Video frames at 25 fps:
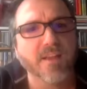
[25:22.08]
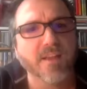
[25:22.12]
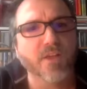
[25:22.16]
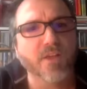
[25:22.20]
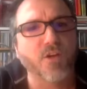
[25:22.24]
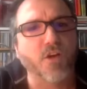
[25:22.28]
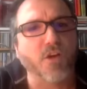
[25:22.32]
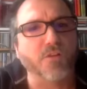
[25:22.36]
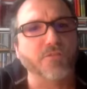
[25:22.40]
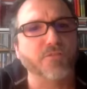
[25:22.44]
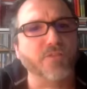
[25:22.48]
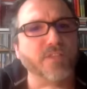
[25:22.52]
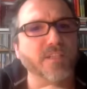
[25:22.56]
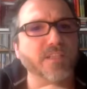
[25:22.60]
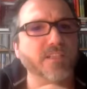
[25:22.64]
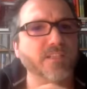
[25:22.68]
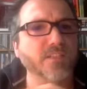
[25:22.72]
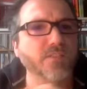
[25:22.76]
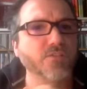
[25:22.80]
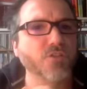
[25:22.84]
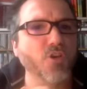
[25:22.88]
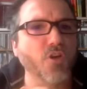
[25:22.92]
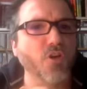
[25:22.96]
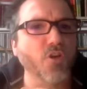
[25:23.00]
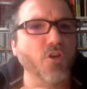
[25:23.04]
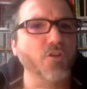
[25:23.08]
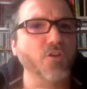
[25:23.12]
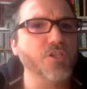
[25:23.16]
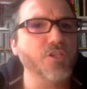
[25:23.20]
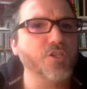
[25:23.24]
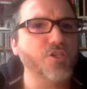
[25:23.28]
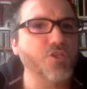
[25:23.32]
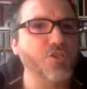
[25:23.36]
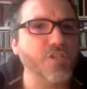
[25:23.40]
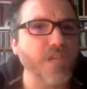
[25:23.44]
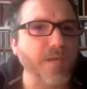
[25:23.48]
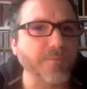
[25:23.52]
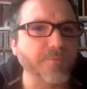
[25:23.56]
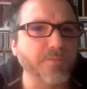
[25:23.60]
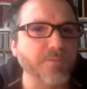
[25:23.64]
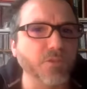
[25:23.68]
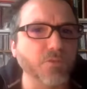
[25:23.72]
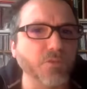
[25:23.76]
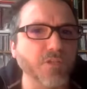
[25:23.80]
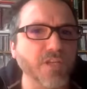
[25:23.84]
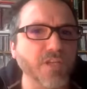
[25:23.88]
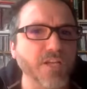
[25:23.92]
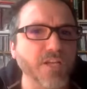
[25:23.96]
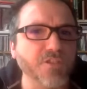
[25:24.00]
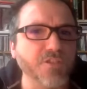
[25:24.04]
The conflict not only shaped the
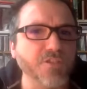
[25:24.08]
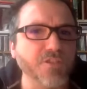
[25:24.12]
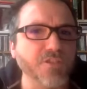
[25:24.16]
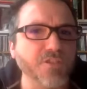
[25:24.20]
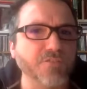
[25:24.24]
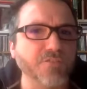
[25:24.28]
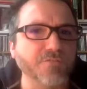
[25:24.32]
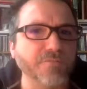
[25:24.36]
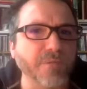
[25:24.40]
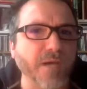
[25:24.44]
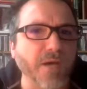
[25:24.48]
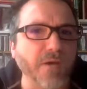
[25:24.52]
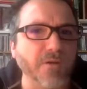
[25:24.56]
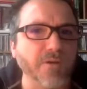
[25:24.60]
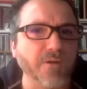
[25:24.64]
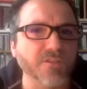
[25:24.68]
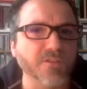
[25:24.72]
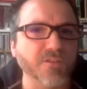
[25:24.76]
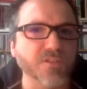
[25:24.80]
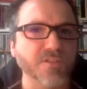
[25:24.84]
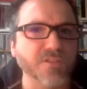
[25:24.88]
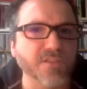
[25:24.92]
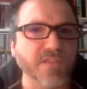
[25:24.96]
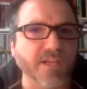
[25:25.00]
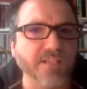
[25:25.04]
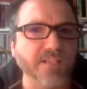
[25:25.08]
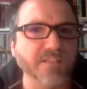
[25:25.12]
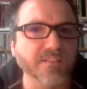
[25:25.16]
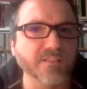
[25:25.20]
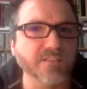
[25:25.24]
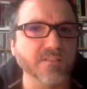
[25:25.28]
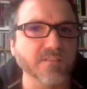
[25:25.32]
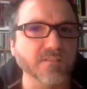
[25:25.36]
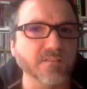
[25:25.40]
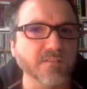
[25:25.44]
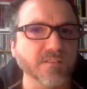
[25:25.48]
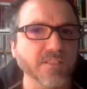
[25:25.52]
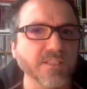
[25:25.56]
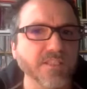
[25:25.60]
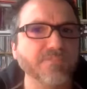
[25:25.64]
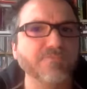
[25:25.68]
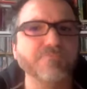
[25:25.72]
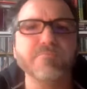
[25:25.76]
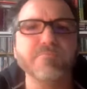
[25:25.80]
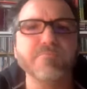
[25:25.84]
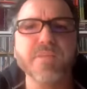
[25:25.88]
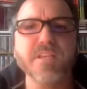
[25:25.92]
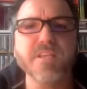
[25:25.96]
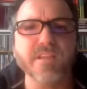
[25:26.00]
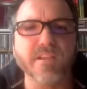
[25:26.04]
relations of power in society,
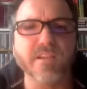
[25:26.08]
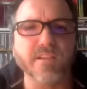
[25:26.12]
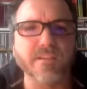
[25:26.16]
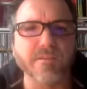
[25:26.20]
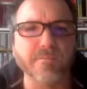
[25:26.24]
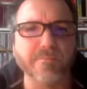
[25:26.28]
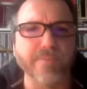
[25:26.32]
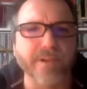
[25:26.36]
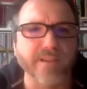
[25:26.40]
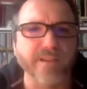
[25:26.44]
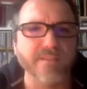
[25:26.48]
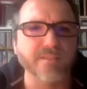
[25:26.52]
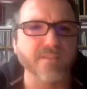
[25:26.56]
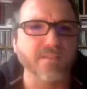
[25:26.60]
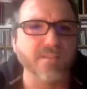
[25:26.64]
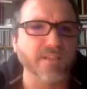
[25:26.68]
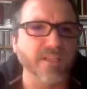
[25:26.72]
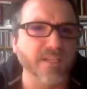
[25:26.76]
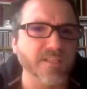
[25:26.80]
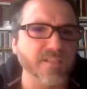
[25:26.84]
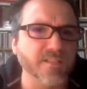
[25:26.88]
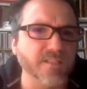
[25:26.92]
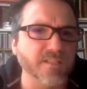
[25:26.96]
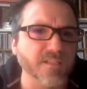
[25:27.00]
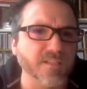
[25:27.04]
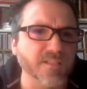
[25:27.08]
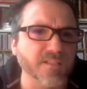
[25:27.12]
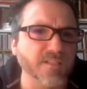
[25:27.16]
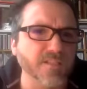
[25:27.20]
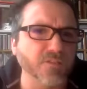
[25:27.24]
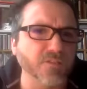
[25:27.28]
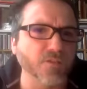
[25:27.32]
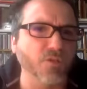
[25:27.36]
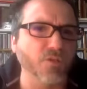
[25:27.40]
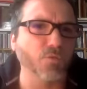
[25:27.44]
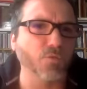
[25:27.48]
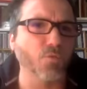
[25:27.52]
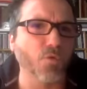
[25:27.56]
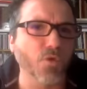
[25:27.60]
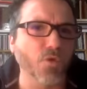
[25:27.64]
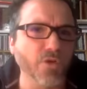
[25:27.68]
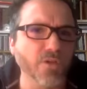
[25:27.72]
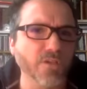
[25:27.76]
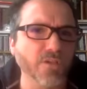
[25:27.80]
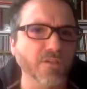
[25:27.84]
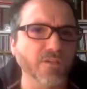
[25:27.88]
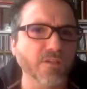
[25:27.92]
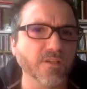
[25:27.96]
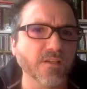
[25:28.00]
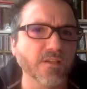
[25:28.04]
even media campaigns against us did not work.
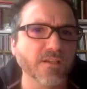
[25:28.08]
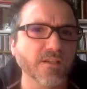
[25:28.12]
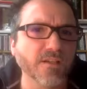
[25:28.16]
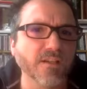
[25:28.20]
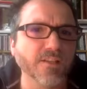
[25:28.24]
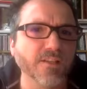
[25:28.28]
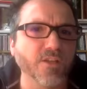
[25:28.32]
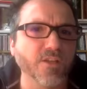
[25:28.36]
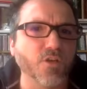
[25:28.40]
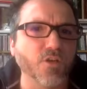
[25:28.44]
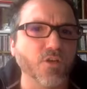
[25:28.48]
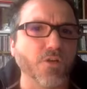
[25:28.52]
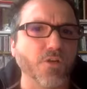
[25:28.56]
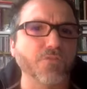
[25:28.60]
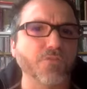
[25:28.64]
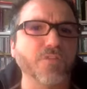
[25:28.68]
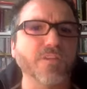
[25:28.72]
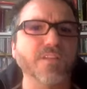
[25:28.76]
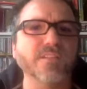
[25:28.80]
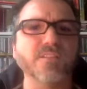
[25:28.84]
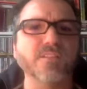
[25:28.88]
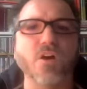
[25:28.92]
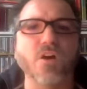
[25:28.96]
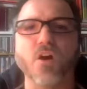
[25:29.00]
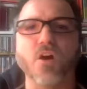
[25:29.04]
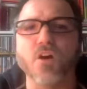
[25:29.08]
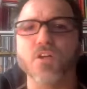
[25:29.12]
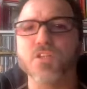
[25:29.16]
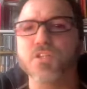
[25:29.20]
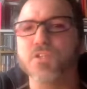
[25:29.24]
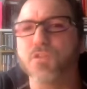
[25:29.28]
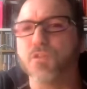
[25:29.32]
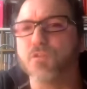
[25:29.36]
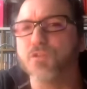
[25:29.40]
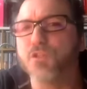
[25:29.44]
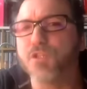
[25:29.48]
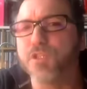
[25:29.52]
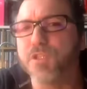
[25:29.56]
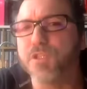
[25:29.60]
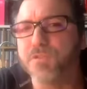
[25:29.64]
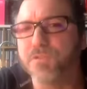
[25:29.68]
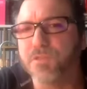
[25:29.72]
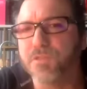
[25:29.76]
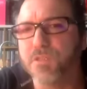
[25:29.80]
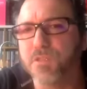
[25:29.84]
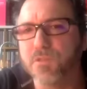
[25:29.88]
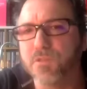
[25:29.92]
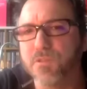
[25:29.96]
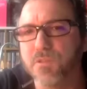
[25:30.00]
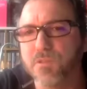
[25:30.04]
The conflict also
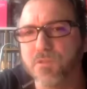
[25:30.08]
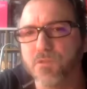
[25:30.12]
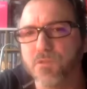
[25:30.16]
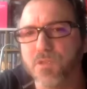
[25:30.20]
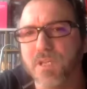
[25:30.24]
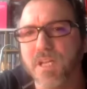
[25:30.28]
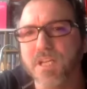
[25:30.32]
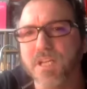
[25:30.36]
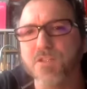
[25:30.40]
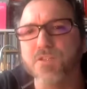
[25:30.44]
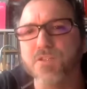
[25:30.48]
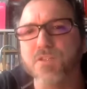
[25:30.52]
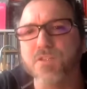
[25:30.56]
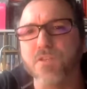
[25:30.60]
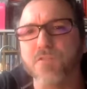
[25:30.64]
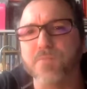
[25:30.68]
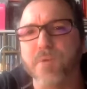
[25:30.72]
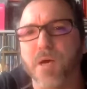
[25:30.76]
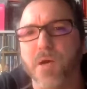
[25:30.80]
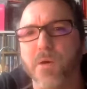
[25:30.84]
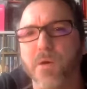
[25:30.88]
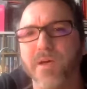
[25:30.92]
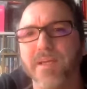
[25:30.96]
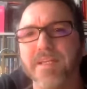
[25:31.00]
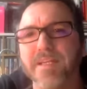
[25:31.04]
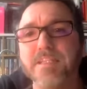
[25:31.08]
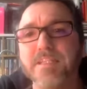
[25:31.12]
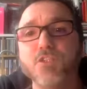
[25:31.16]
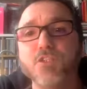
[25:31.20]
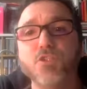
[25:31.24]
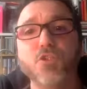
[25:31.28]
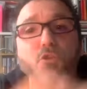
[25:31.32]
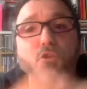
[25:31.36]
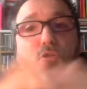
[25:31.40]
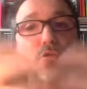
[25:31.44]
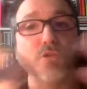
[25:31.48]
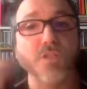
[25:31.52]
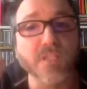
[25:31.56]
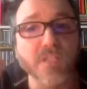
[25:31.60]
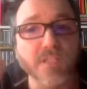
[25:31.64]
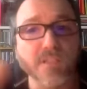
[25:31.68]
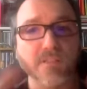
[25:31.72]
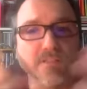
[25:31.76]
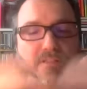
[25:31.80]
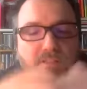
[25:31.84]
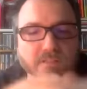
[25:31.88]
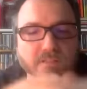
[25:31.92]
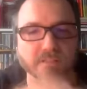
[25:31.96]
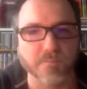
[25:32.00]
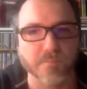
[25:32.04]
shifted relations of power in
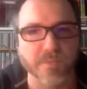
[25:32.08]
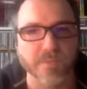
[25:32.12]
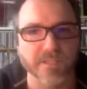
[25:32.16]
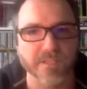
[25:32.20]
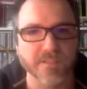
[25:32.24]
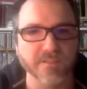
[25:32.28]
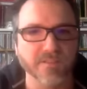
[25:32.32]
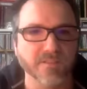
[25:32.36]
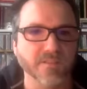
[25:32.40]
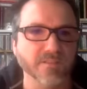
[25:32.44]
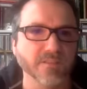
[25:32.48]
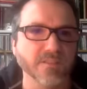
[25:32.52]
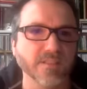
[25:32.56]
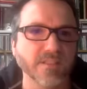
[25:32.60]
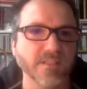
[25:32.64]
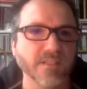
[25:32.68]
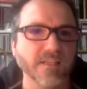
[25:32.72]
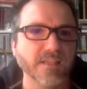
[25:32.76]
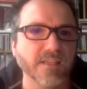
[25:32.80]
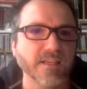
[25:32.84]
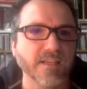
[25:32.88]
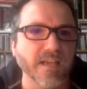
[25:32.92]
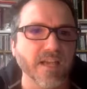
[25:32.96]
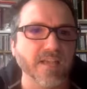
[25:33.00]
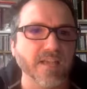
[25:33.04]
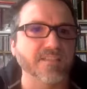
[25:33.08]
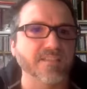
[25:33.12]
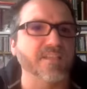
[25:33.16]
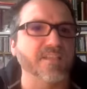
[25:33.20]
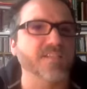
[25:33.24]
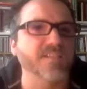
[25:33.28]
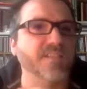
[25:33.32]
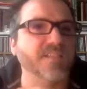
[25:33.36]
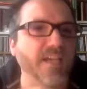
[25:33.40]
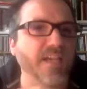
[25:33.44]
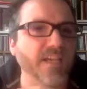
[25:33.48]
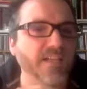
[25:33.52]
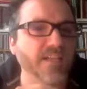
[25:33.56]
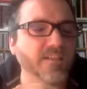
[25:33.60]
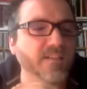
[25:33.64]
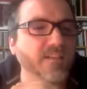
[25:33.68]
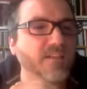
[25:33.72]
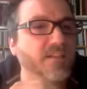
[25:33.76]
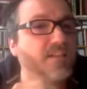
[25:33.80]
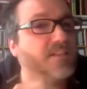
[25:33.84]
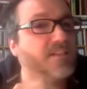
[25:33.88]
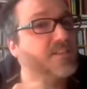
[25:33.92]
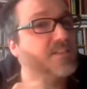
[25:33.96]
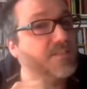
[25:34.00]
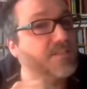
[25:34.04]
juridical debates. As I said,
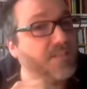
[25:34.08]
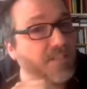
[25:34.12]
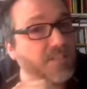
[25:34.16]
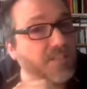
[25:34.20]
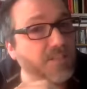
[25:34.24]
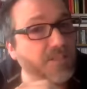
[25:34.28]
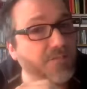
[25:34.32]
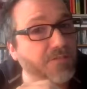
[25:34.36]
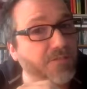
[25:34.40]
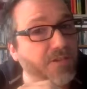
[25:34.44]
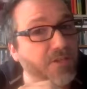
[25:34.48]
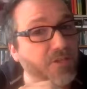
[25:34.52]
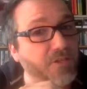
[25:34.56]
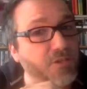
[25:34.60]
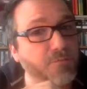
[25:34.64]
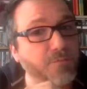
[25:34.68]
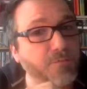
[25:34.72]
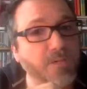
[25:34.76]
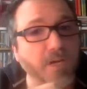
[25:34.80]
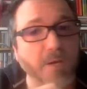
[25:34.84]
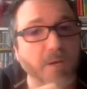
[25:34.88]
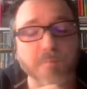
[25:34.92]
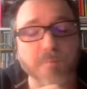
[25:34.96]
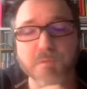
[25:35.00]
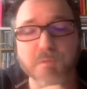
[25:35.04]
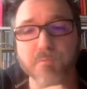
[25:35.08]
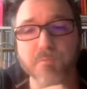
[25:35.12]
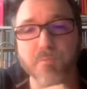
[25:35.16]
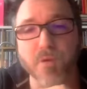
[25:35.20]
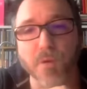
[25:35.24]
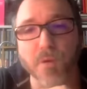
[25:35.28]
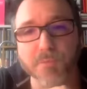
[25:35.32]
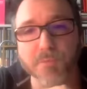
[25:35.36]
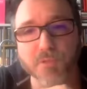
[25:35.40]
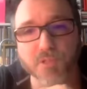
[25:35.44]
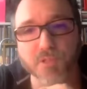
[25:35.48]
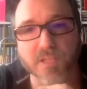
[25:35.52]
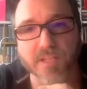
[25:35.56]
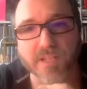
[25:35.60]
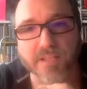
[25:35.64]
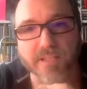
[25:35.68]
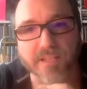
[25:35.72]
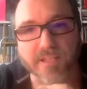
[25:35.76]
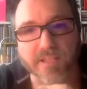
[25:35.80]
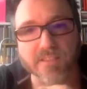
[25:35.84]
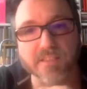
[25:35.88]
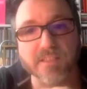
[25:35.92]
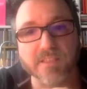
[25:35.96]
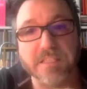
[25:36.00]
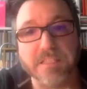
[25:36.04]
state intervention becomes popular
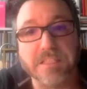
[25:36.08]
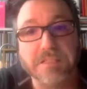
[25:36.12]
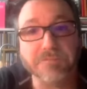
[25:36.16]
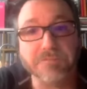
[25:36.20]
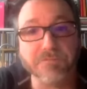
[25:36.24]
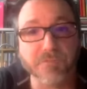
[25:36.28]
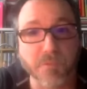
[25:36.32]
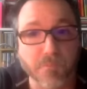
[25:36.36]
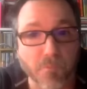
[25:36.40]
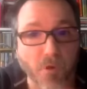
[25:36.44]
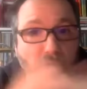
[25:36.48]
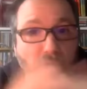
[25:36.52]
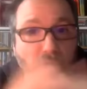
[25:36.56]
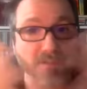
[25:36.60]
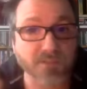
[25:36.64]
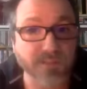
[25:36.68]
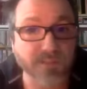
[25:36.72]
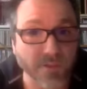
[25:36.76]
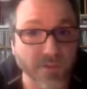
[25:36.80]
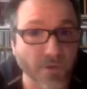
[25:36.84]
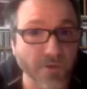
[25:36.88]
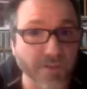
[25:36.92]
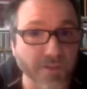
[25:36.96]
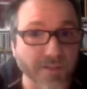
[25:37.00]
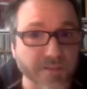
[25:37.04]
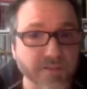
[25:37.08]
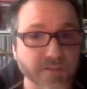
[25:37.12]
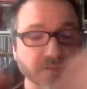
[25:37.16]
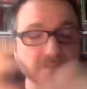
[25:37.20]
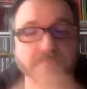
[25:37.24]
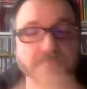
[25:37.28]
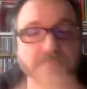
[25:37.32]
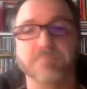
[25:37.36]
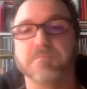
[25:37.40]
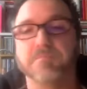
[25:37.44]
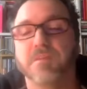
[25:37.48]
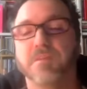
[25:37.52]
again, even amongst lawyers.